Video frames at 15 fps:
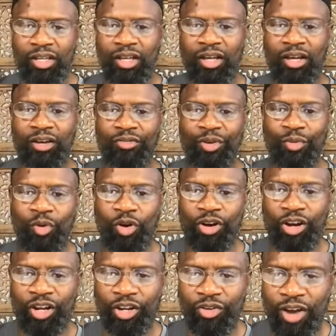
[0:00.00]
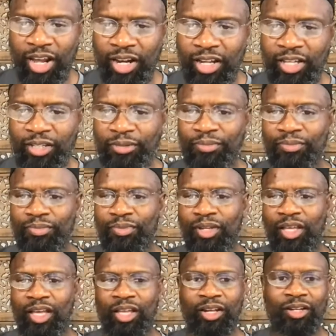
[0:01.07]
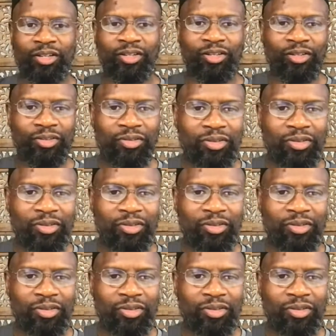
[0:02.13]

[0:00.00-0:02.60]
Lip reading: reward her greatly and